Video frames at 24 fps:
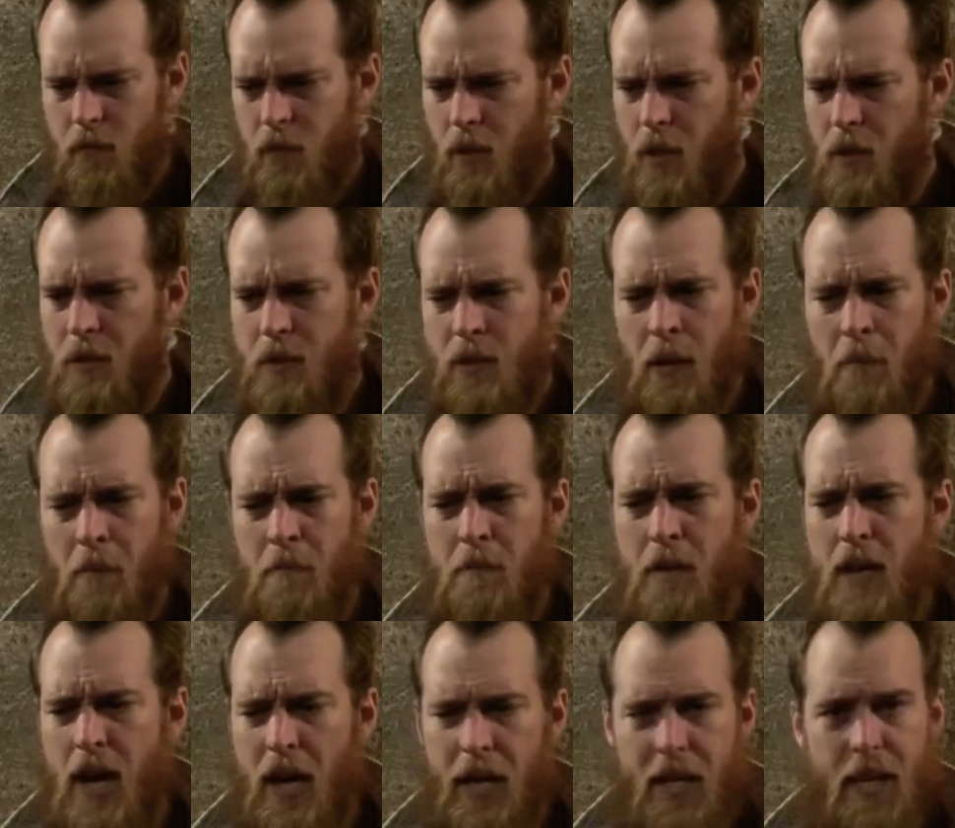
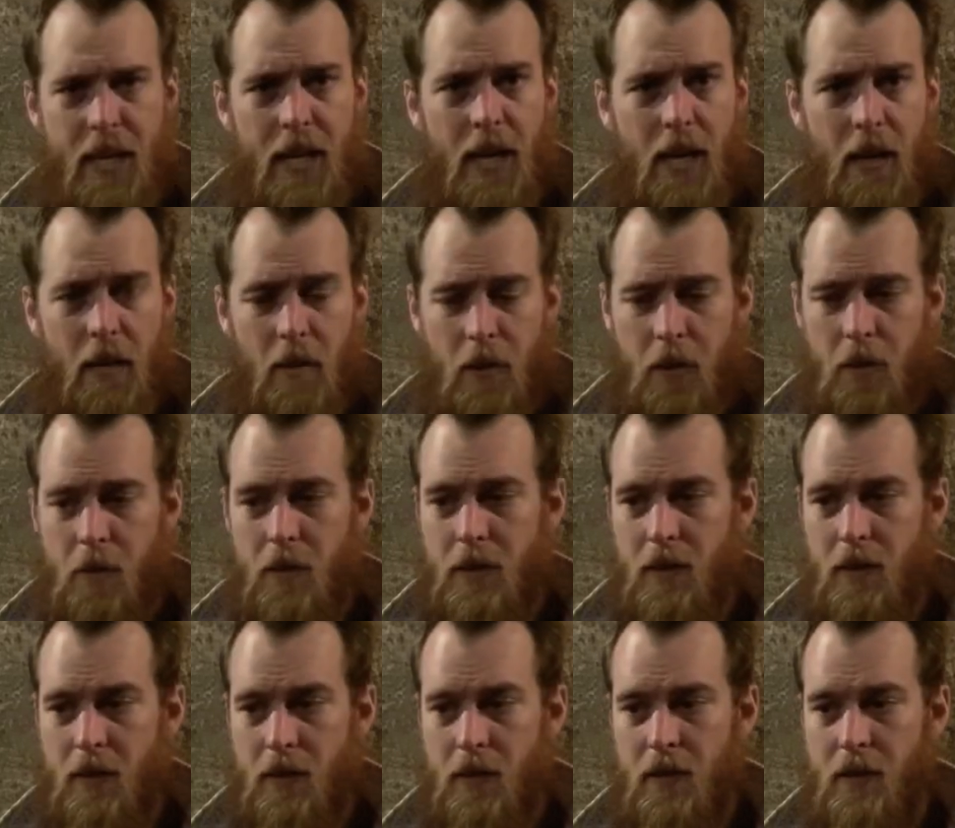some nutty
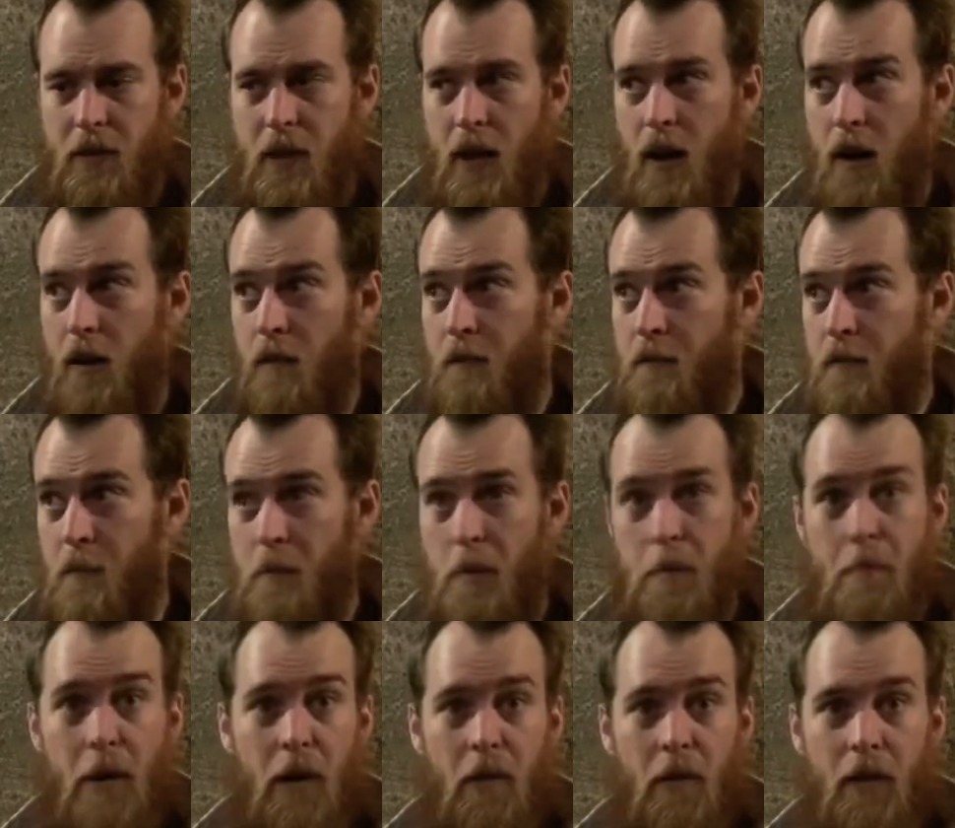characteristics in there from the
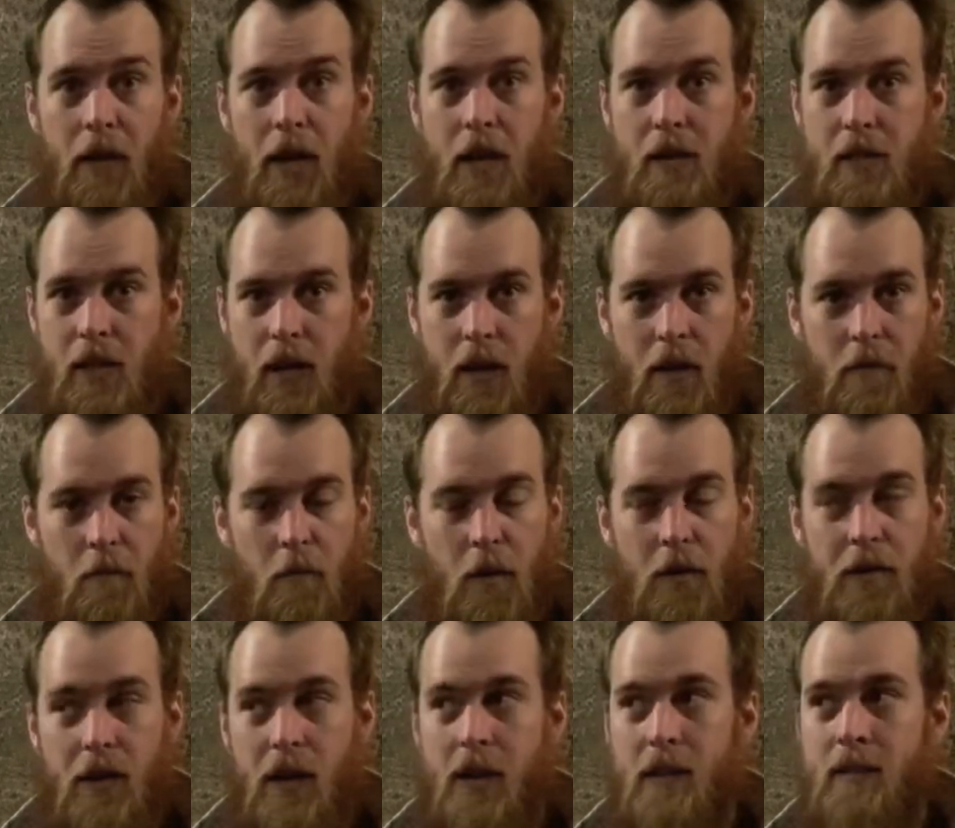barrel aging. And
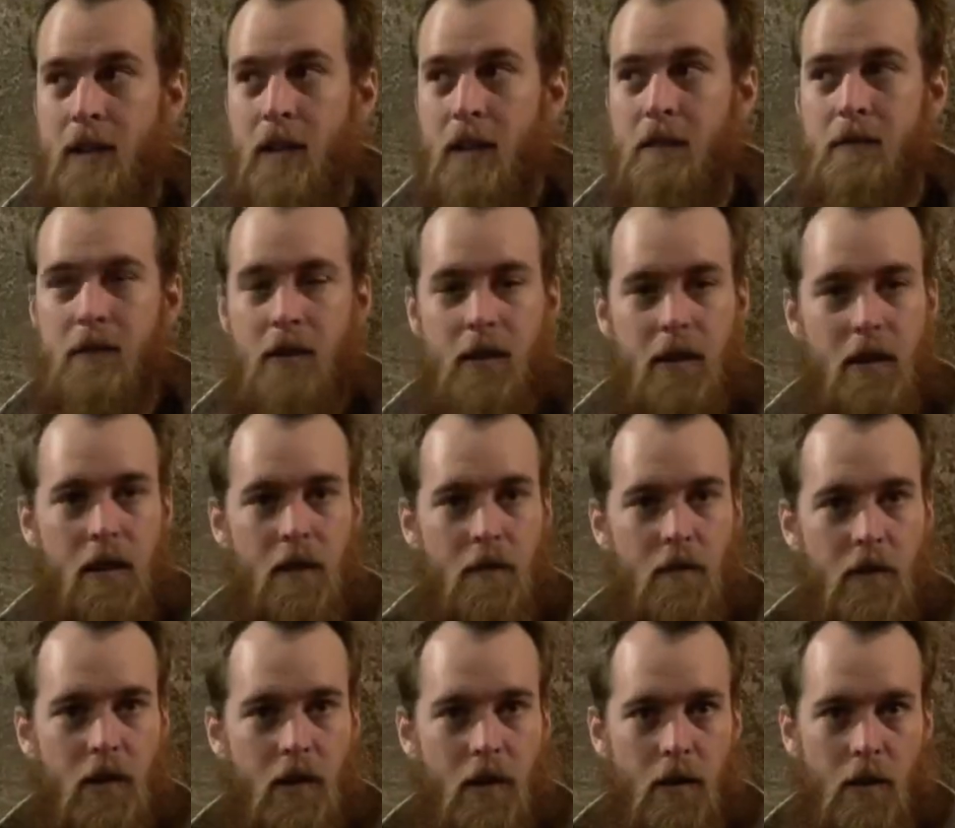with the intensity
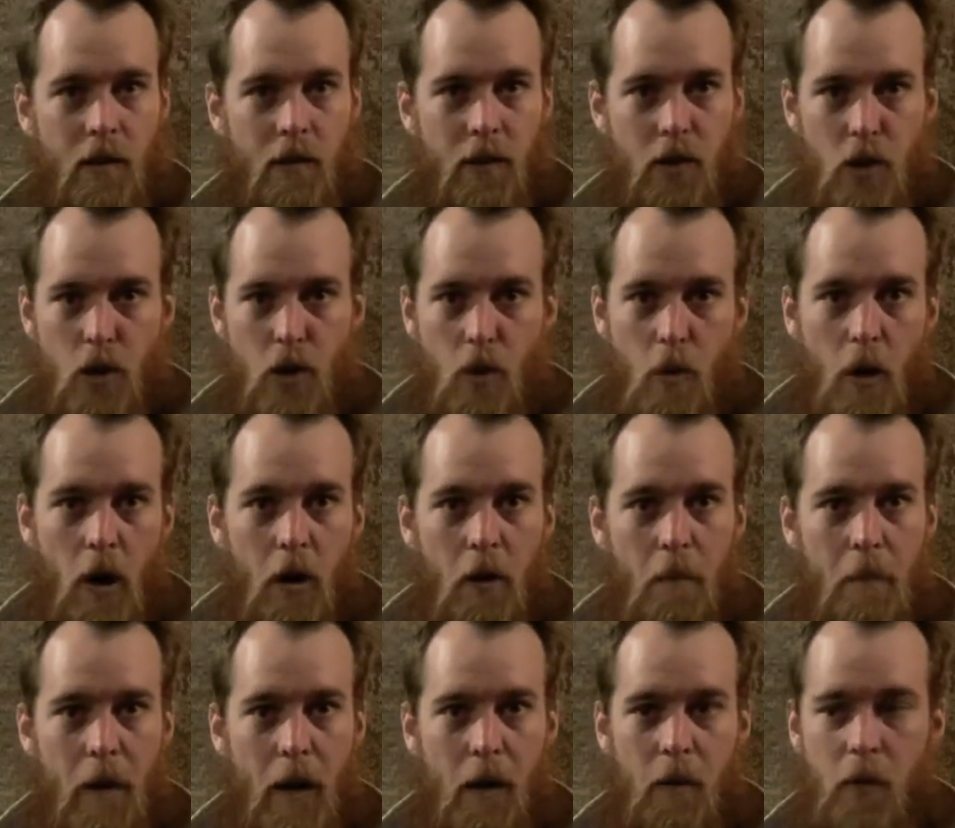of the new
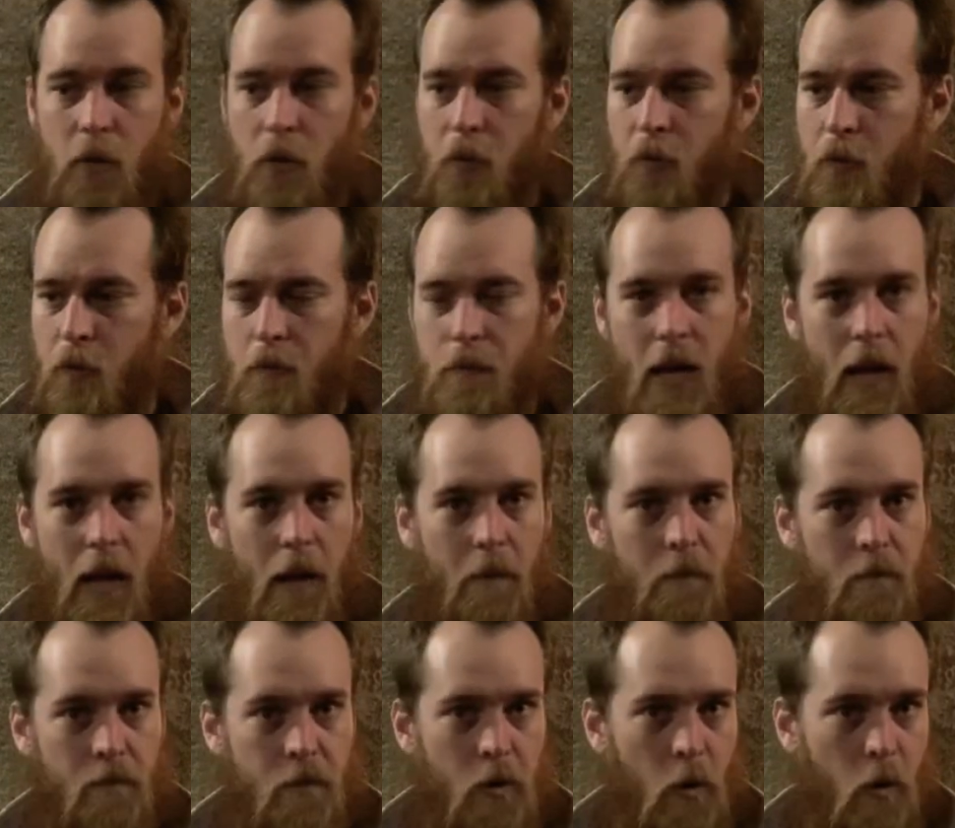oak barrels,
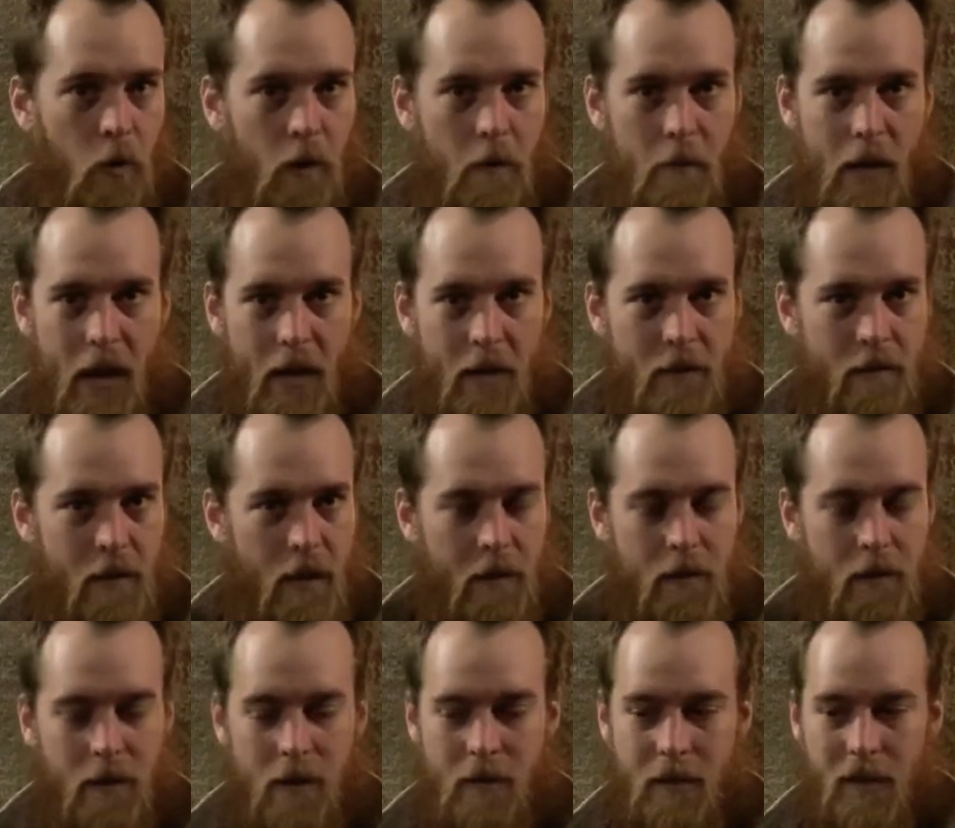that totally makes
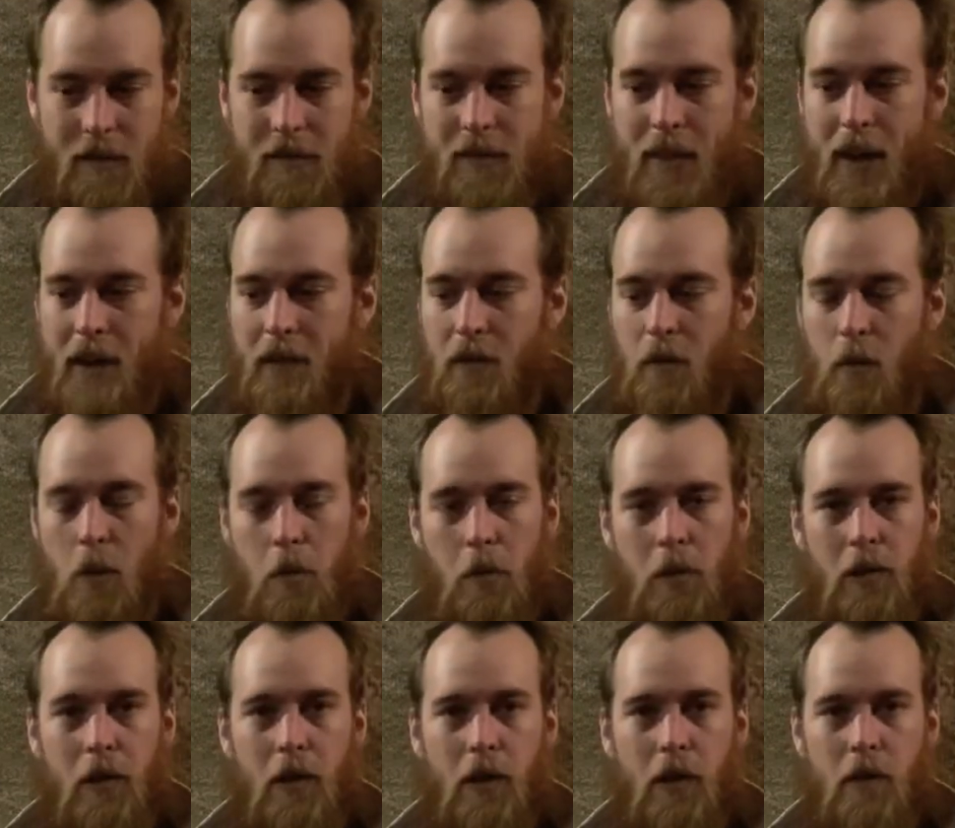sense. That's exactly what
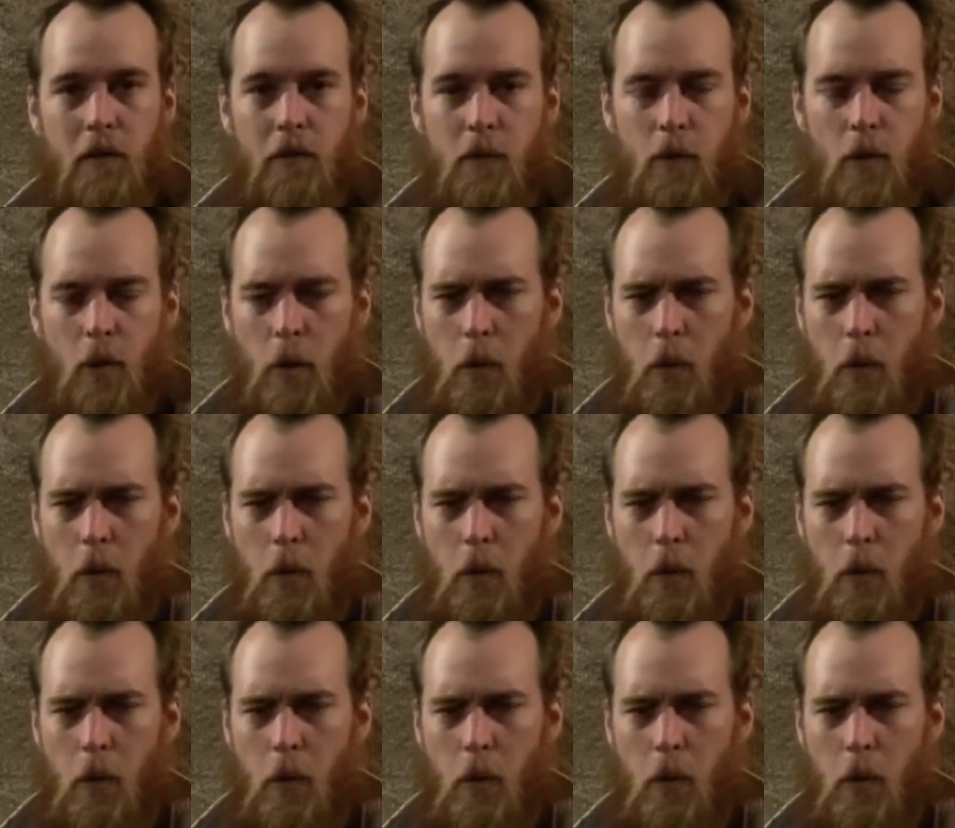we're looking for.